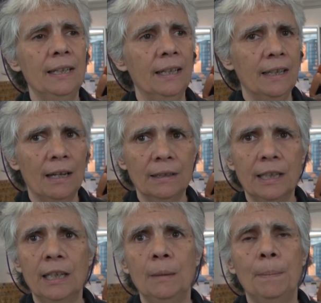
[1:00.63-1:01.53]
it, how to
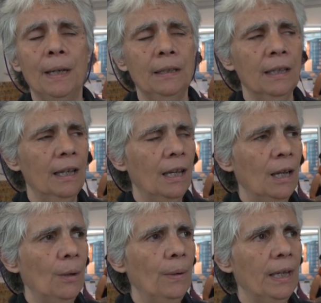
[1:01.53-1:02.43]
keep it,
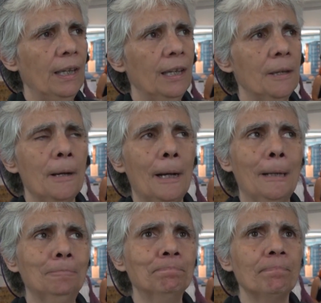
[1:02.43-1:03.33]
we
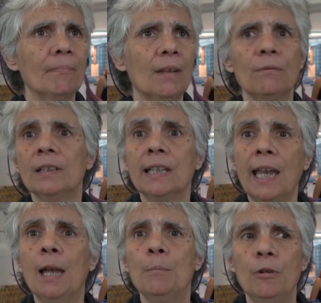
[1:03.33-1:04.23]
really
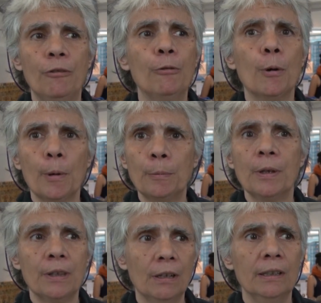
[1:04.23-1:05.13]
can't move forward with our